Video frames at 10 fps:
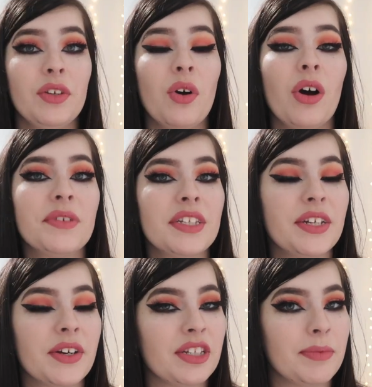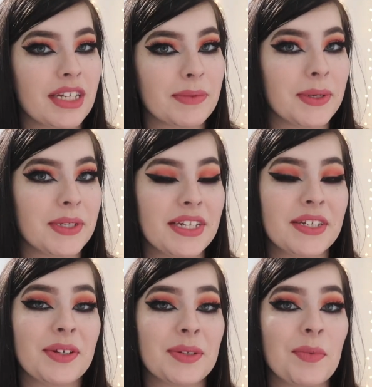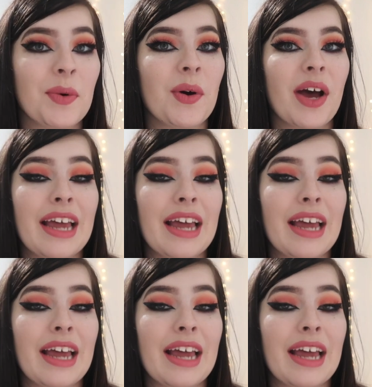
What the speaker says: you're obviously going to be exposed to these notes more